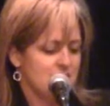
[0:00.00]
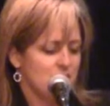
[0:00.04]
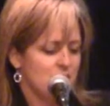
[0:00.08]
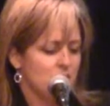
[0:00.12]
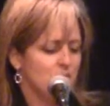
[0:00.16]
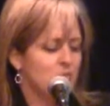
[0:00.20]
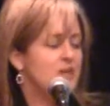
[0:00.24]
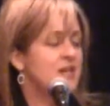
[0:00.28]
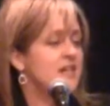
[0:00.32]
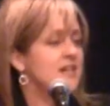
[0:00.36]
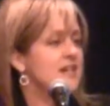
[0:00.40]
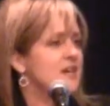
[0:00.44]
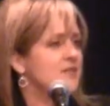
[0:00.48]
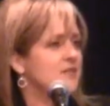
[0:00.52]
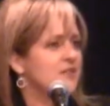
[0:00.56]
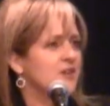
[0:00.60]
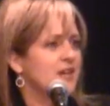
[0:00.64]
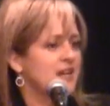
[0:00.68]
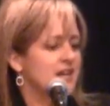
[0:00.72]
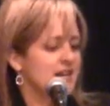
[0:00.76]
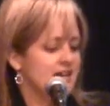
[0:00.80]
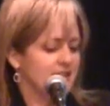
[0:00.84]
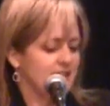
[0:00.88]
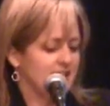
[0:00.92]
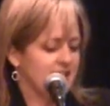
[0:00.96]
We never
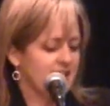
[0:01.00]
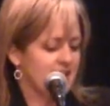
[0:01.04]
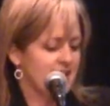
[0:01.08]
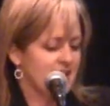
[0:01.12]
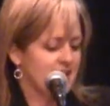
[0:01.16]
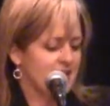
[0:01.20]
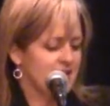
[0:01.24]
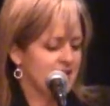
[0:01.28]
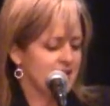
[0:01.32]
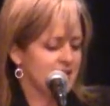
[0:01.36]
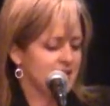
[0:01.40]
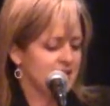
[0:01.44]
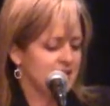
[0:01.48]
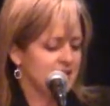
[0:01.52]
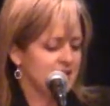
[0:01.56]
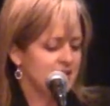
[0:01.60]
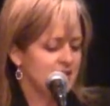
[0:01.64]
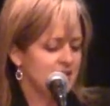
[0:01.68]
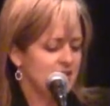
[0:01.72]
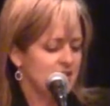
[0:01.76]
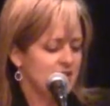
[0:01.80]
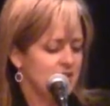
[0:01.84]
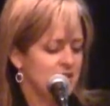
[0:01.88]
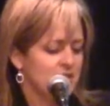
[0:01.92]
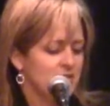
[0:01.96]
had a car.
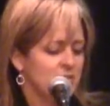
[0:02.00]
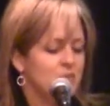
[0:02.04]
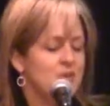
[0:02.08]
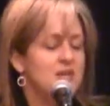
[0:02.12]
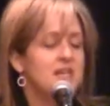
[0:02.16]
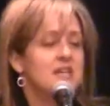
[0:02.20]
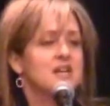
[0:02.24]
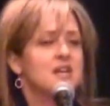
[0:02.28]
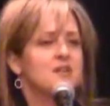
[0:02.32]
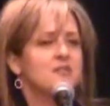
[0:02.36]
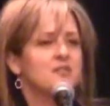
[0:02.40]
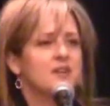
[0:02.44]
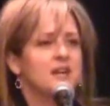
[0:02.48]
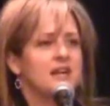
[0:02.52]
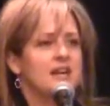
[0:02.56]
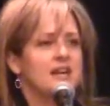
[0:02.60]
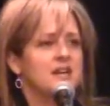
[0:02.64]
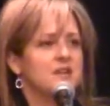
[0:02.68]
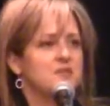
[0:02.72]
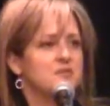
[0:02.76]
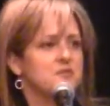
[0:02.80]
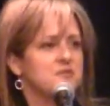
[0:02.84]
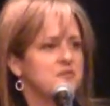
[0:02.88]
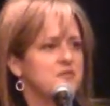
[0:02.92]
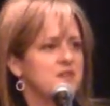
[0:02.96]
We never had
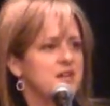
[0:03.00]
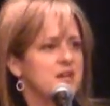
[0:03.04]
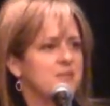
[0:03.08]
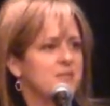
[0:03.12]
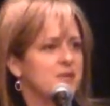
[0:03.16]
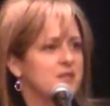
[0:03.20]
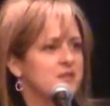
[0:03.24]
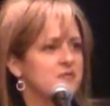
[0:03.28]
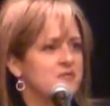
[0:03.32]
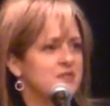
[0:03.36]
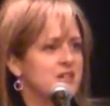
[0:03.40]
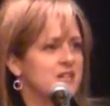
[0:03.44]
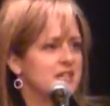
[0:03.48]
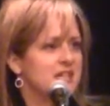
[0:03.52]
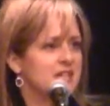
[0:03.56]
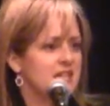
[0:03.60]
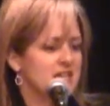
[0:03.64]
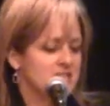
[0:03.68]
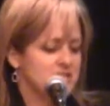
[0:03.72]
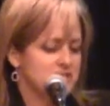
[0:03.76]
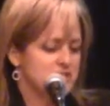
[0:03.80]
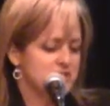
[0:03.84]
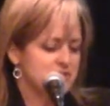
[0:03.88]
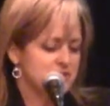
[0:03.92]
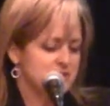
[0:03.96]
a family
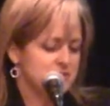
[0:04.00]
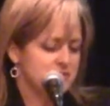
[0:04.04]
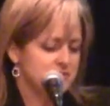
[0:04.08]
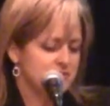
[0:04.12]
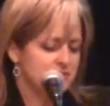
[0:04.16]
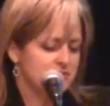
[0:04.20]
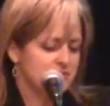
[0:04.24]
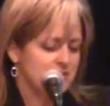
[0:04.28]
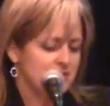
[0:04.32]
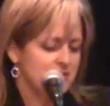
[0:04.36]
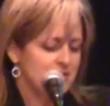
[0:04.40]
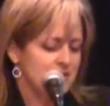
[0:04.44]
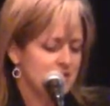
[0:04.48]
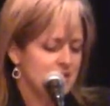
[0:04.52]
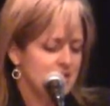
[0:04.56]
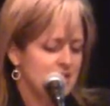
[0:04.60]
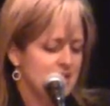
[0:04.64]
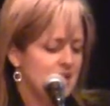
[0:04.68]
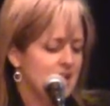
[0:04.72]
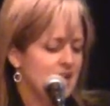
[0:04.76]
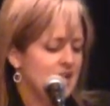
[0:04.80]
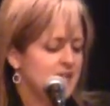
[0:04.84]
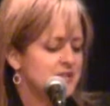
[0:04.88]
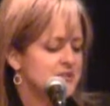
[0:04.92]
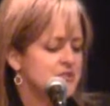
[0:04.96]
vacation.
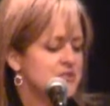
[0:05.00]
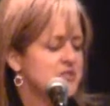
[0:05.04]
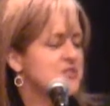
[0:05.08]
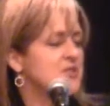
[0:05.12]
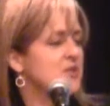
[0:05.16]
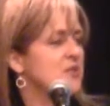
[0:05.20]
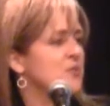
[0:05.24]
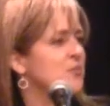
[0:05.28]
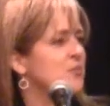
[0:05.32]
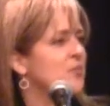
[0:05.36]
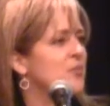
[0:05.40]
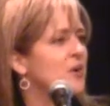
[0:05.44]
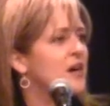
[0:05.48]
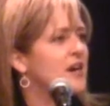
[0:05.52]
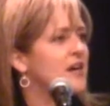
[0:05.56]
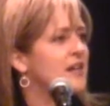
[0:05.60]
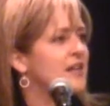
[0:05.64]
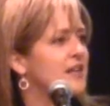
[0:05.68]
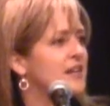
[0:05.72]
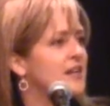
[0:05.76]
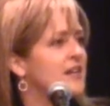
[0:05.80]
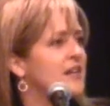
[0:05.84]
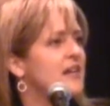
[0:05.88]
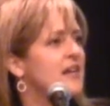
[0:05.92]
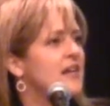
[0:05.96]
I used to
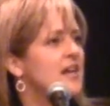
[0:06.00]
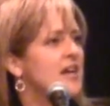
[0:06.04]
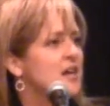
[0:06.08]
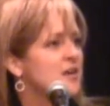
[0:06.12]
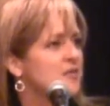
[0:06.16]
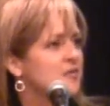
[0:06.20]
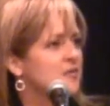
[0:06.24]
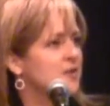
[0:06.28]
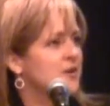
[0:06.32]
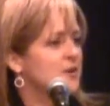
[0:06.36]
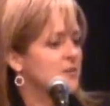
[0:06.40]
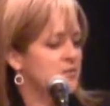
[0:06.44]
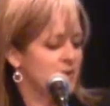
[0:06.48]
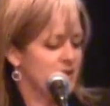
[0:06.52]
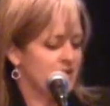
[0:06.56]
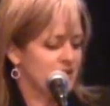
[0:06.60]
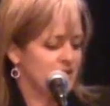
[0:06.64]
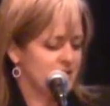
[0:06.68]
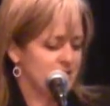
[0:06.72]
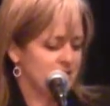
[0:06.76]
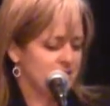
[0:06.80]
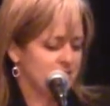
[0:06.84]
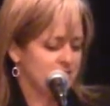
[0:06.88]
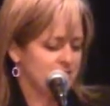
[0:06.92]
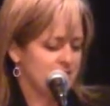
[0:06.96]
run
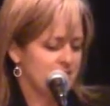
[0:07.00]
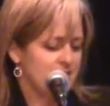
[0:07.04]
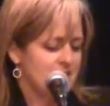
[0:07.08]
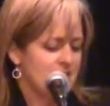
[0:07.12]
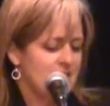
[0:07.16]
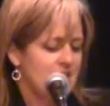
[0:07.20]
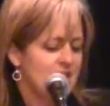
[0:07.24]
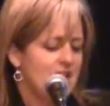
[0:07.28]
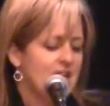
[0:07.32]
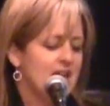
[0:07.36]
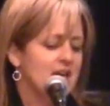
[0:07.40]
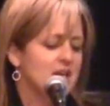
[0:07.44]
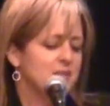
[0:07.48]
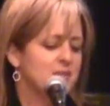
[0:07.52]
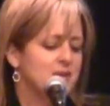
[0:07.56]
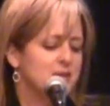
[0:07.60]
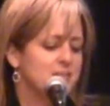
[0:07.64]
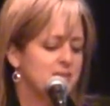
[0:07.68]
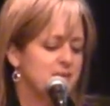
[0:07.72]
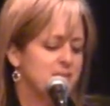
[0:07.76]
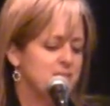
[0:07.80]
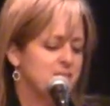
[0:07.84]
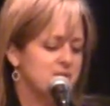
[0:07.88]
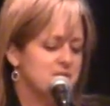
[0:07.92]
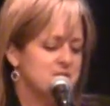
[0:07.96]
everywhere. I
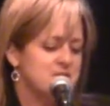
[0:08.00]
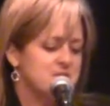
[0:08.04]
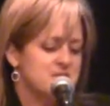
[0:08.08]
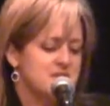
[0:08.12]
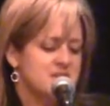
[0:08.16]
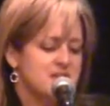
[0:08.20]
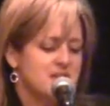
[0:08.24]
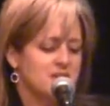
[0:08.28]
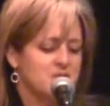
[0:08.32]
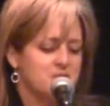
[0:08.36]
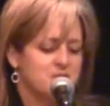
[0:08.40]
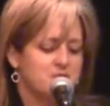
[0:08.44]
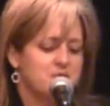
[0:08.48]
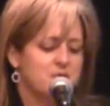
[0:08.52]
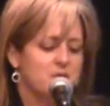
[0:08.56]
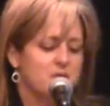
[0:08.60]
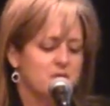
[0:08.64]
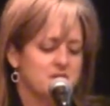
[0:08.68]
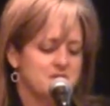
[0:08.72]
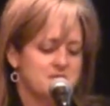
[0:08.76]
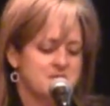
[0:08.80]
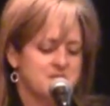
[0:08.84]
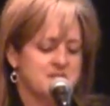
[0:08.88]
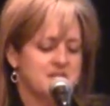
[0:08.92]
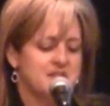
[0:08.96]
remember seeing
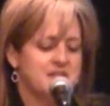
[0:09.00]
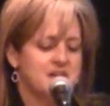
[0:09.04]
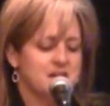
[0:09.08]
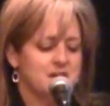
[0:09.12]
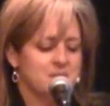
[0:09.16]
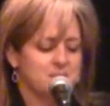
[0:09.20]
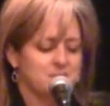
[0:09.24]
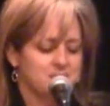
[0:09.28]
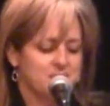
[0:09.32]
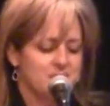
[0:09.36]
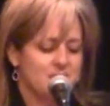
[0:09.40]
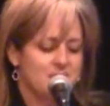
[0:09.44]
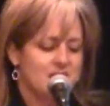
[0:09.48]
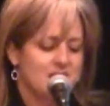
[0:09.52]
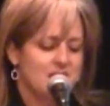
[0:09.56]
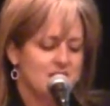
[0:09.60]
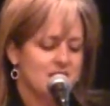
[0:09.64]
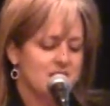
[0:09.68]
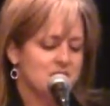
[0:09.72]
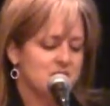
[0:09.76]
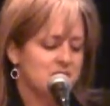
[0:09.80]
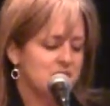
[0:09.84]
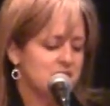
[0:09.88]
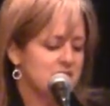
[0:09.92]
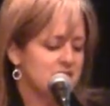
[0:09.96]
Forrest Gump
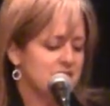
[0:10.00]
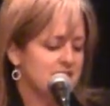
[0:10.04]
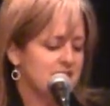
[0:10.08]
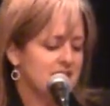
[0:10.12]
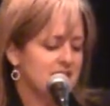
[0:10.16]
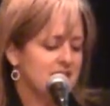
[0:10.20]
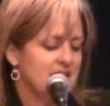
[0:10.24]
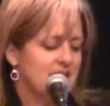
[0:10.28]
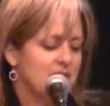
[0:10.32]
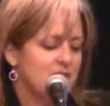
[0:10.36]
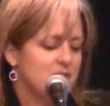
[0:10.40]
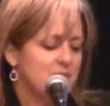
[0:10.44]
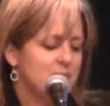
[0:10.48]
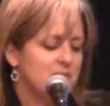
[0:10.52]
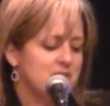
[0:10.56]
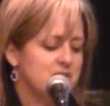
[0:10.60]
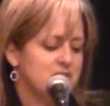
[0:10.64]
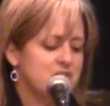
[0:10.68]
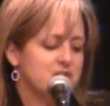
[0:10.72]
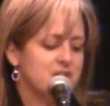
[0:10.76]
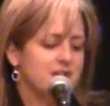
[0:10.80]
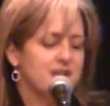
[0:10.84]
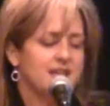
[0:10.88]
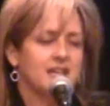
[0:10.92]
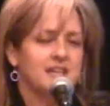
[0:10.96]
and thinking how
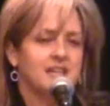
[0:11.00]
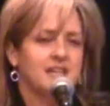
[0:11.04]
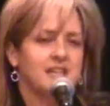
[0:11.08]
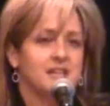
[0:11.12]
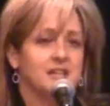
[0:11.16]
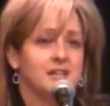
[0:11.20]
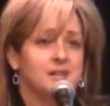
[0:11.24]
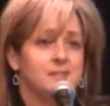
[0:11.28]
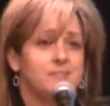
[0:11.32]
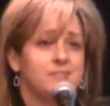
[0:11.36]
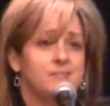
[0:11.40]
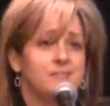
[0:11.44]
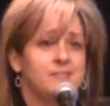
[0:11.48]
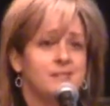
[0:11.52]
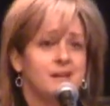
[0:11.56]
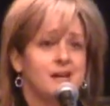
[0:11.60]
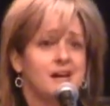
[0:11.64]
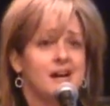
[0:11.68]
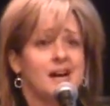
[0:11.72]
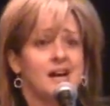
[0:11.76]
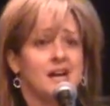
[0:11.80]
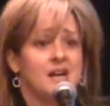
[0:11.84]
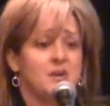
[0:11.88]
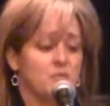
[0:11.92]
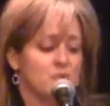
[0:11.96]
much like him
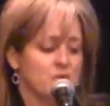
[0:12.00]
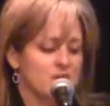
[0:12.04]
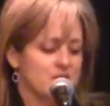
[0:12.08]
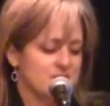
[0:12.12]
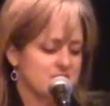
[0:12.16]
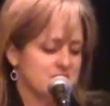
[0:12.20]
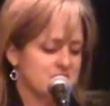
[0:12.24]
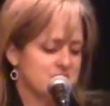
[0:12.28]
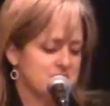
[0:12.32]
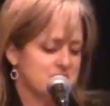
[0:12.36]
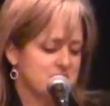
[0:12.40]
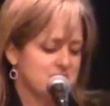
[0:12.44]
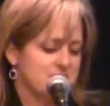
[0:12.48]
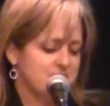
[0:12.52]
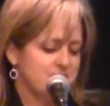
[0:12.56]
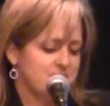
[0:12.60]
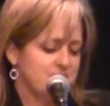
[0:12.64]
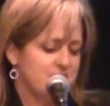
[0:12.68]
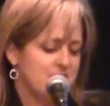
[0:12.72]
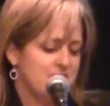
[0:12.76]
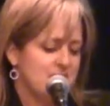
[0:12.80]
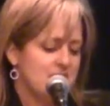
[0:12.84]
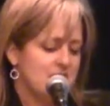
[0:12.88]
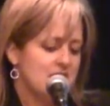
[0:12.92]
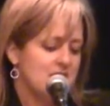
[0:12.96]
I was.
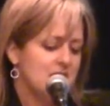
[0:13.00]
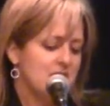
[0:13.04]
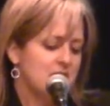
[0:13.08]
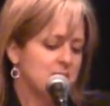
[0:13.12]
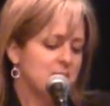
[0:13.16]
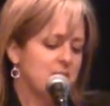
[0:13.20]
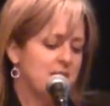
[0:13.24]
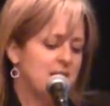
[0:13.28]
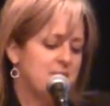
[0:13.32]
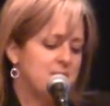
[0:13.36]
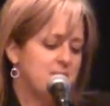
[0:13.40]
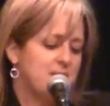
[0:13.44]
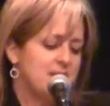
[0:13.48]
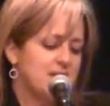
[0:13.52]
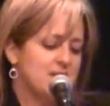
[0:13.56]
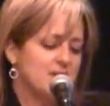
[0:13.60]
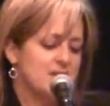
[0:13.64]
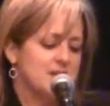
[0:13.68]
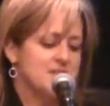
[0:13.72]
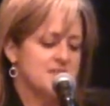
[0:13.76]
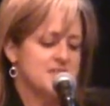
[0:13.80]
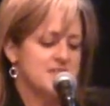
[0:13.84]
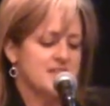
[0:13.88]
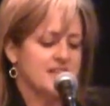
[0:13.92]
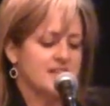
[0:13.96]
My
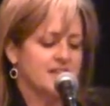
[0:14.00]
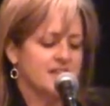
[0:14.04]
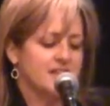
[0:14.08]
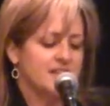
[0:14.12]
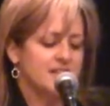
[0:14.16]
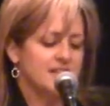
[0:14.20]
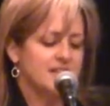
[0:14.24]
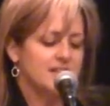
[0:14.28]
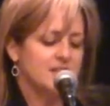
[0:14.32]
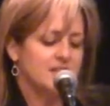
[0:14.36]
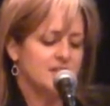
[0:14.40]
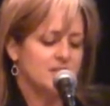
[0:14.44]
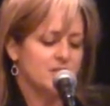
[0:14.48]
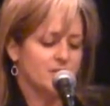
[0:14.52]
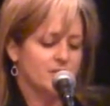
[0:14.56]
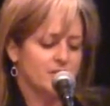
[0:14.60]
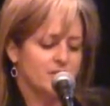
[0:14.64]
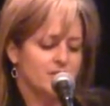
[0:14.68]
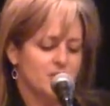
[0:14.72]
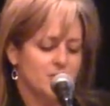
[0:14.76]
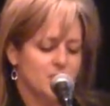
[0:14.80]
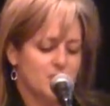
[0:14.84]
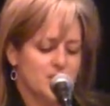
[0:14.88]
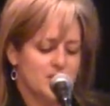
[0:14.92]
parents had little or no